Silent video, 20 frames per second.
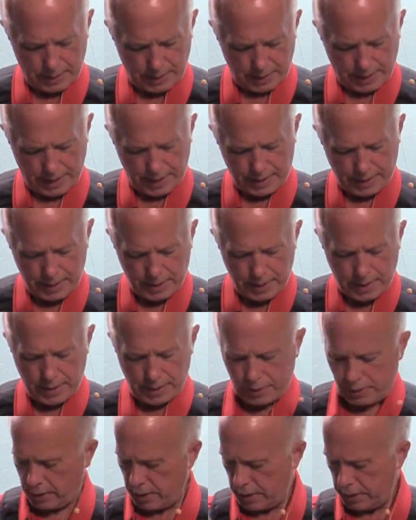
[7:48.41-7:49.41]
I cannot
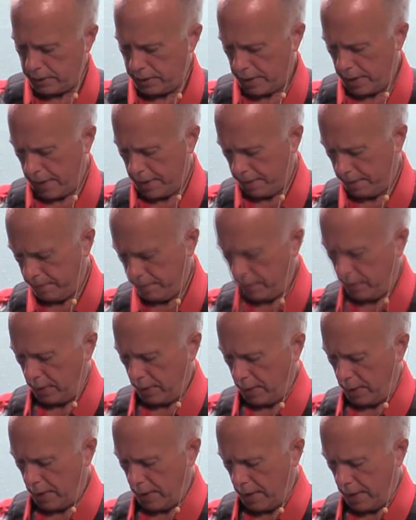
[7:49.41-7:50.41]
adjust that
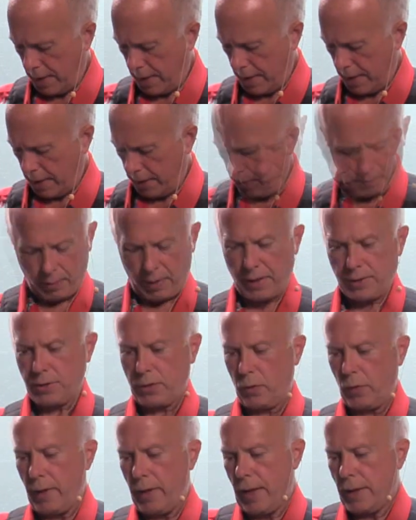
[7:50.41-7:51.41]
any higher based
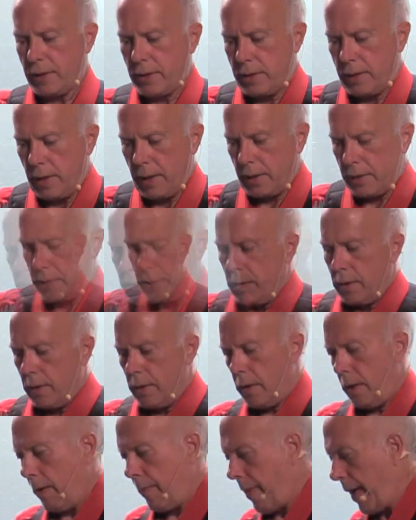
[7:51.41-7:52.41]
on where that sits.
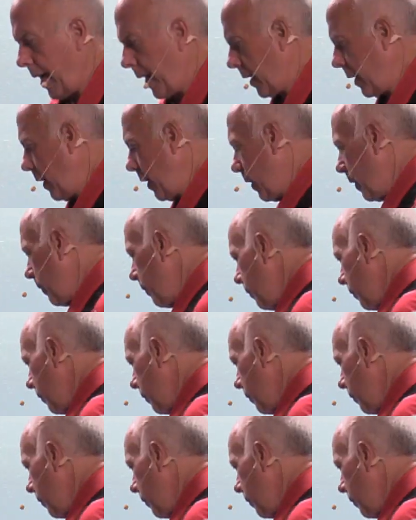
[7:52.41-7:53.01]
Now back here,